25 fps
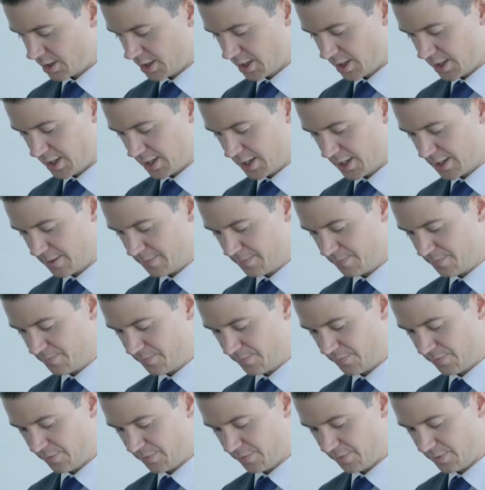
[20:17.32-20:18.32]
And
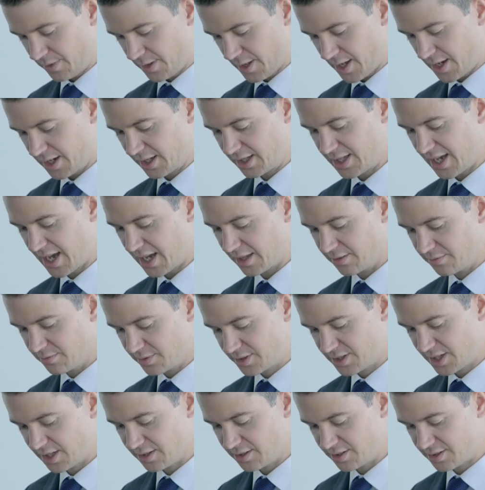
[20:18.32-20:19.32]
again,
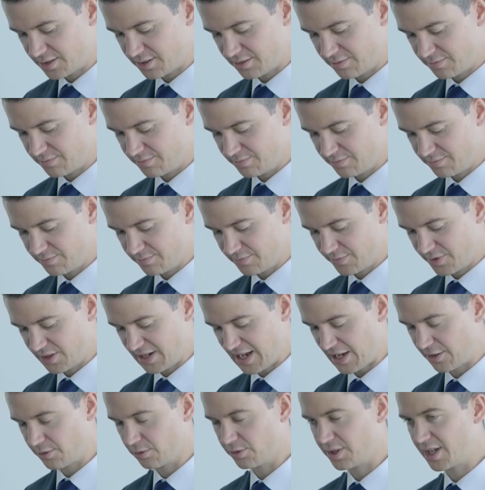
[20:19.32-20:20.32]
since the
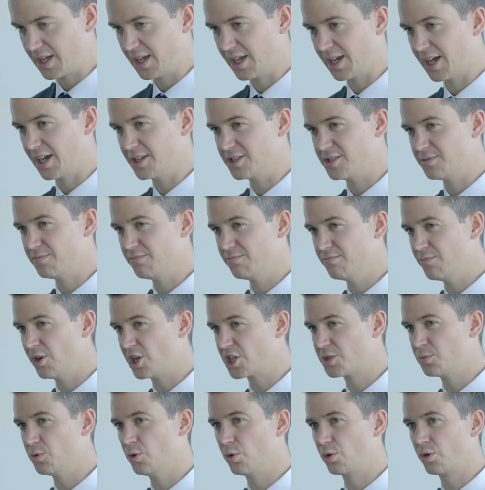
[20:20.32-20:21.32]
landlord here has
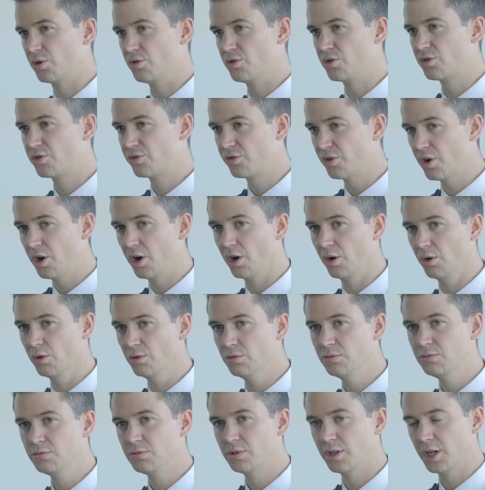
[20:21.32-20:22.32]
much more
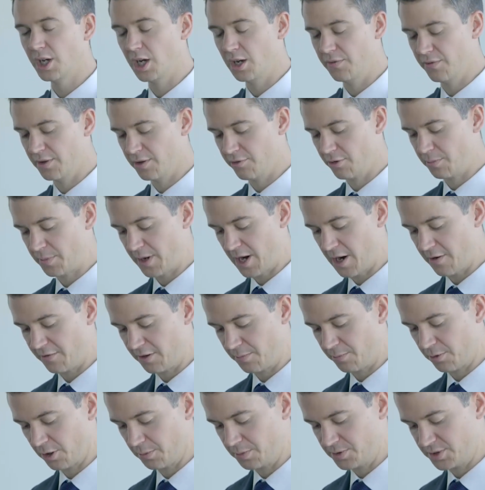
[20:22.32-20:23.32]
control over the repair of
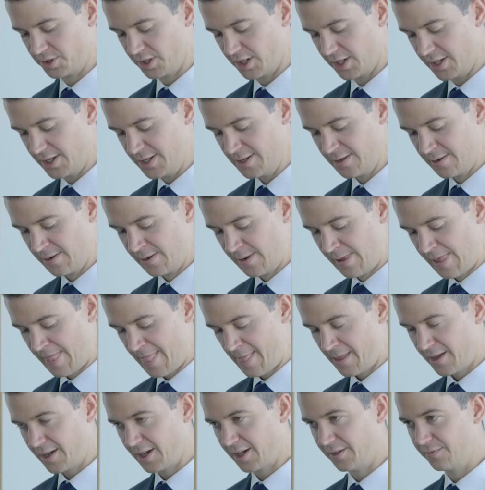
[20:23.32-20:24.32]
the property
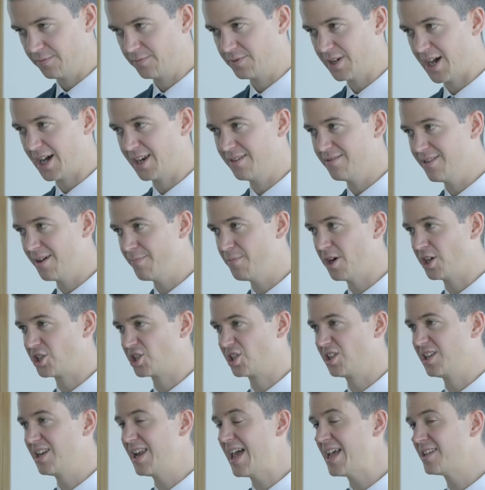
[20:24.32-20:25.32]
and a much
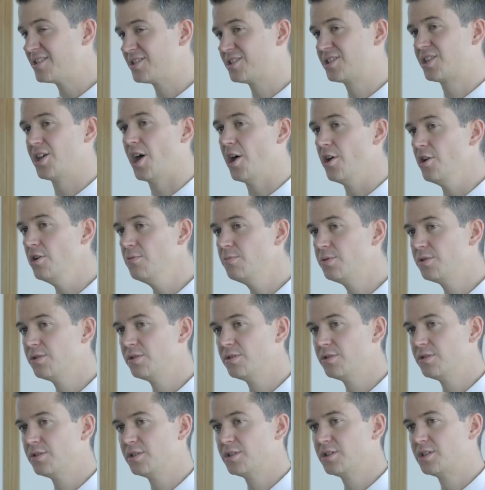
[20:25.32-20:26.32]
less scope
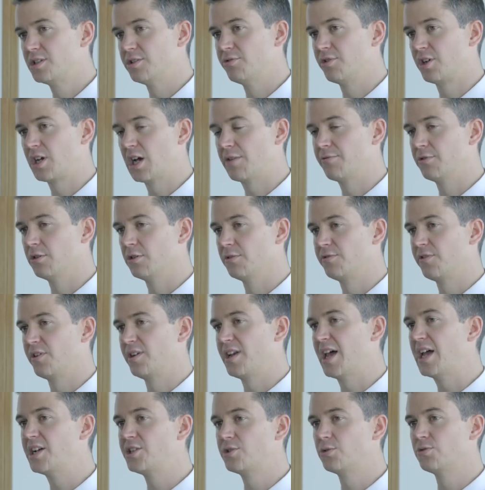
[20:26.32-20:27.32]
to recover a
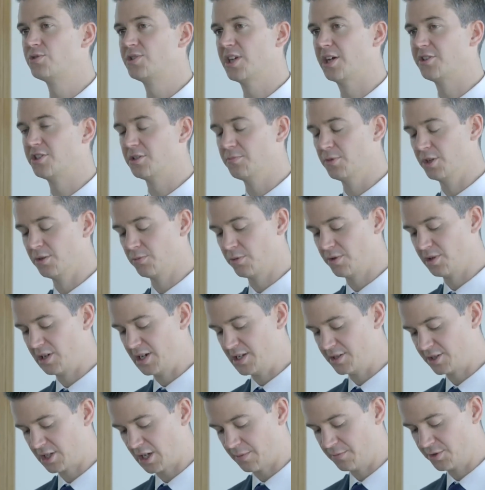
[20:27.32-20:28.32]
financial settlement when the
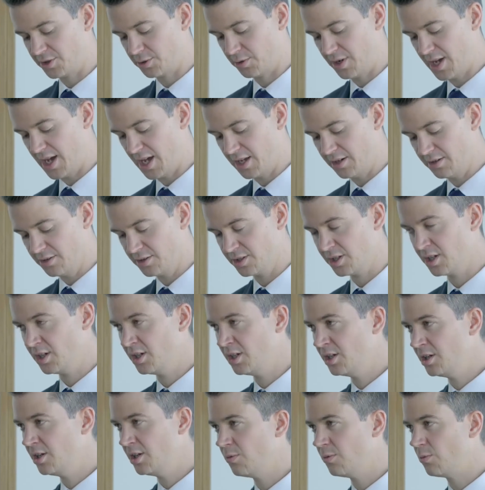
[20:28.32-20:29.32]
lease comes to an end,
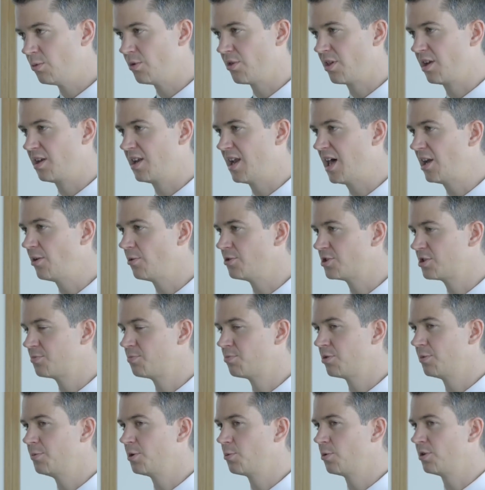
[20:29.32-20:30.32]
what the landlord's
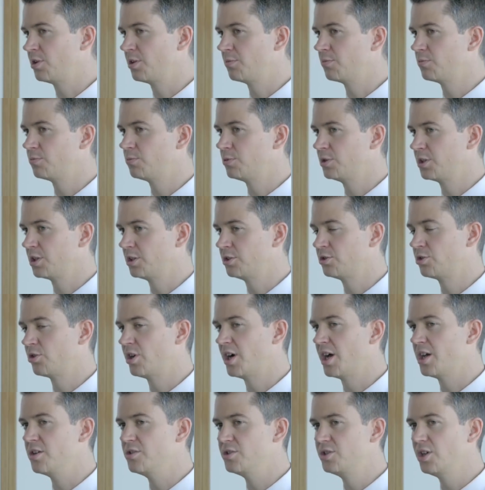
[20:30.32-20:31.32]
probably want to
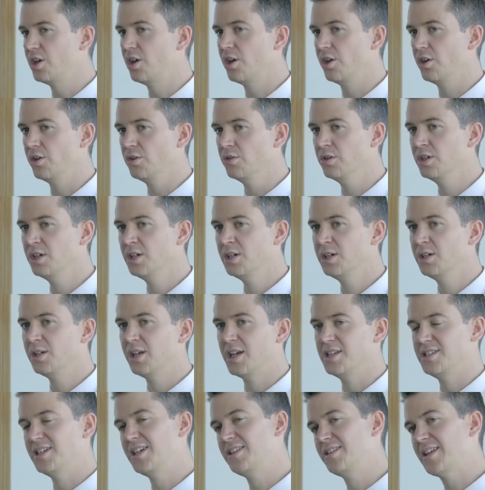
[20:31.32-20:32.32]
try and do
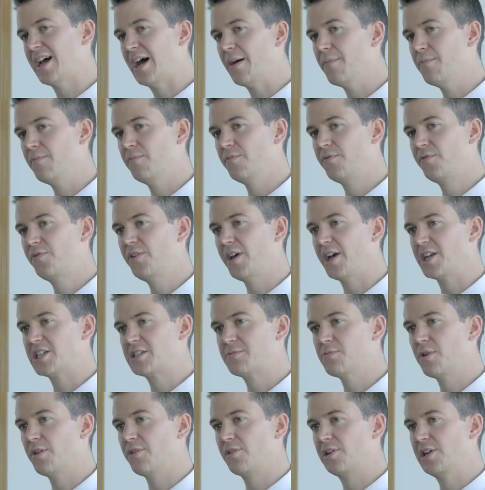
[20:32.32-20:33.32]
is, in that
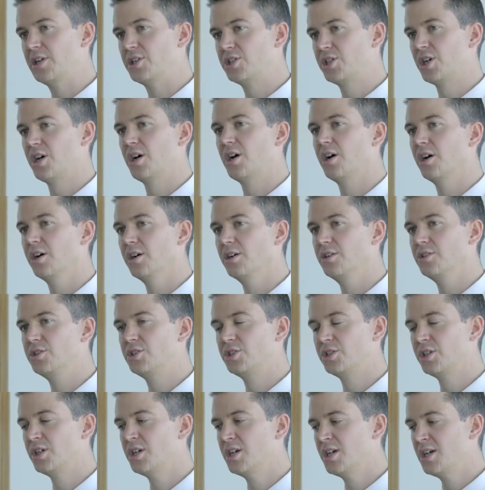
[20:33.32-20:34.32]
fixed monthly
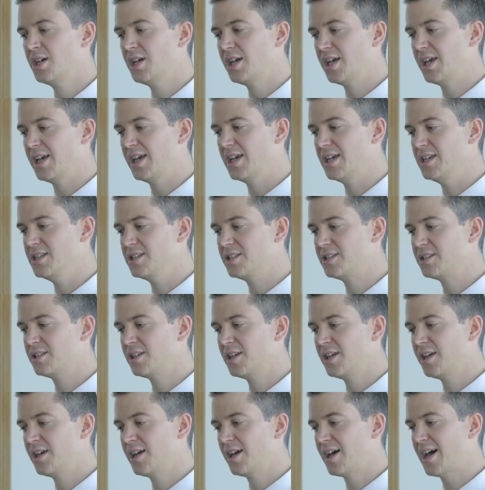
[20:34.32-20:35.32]
charge, is
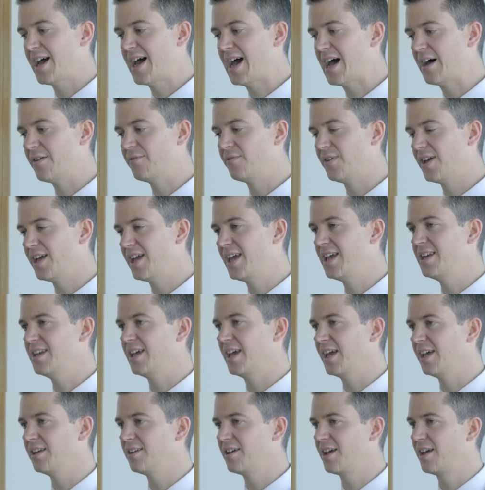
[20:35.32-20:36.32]
have in
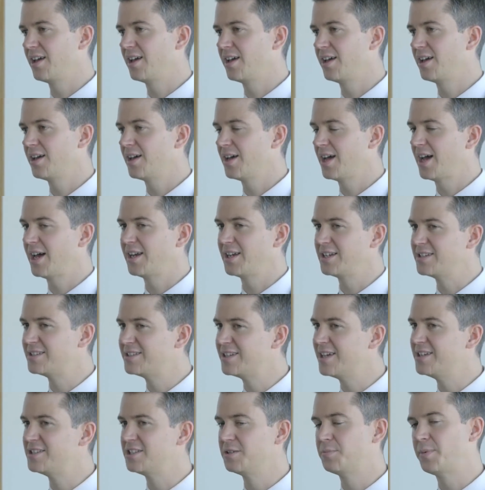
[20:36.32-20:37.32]
it an
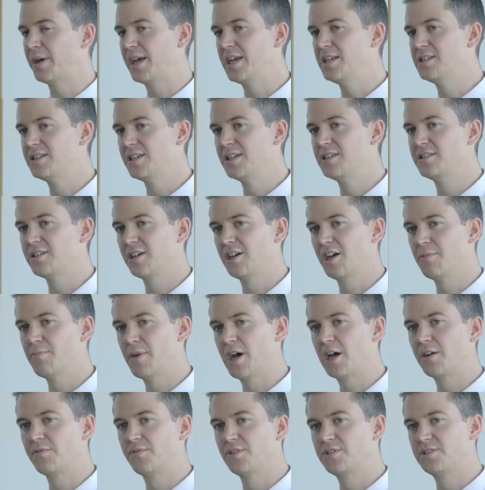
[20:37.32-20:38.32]
anticipated
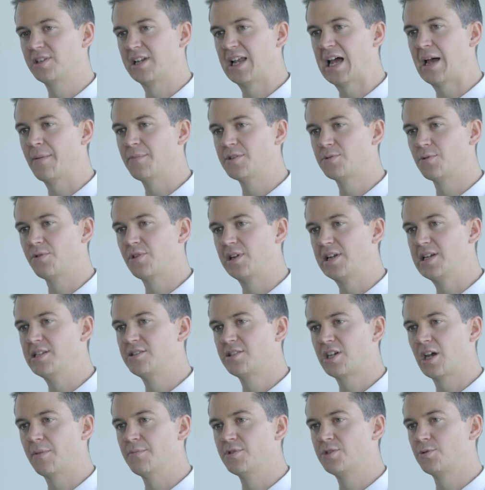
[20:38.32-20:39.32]
amount for delapse when the
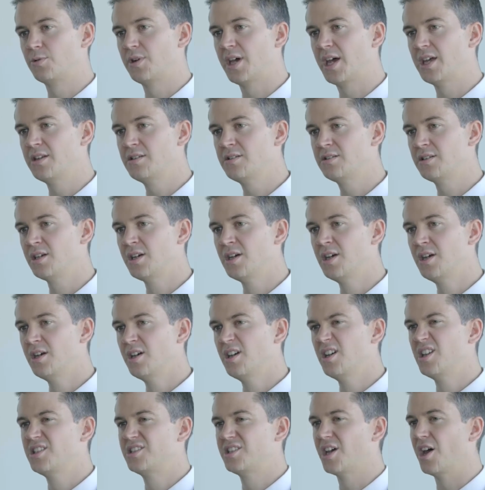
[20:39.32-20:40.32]
lease comes to an end,
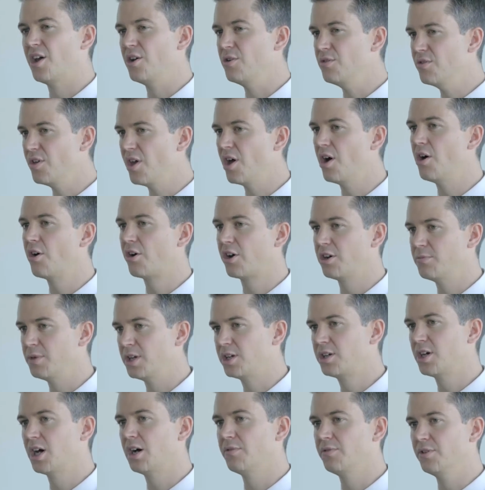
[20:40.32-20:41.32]
so they are going to
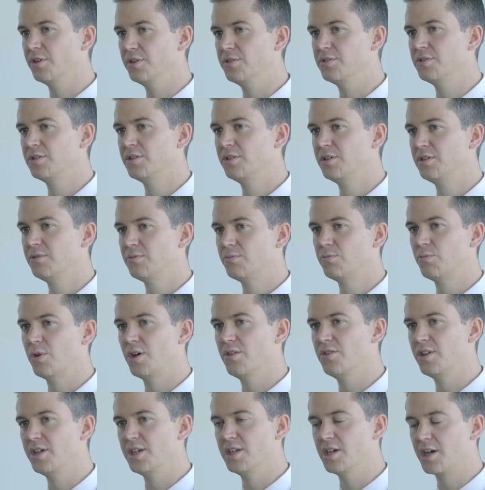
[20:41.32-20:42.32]
be covered
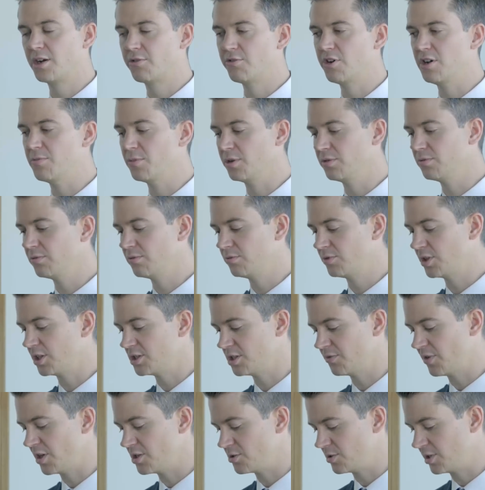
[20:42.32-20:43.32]
when the agreement
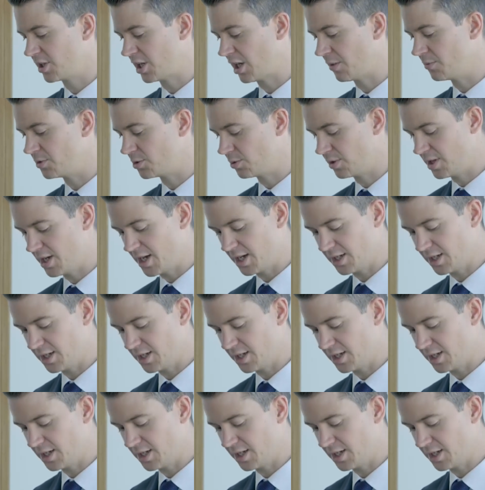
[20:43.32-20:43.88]
does eventually come to an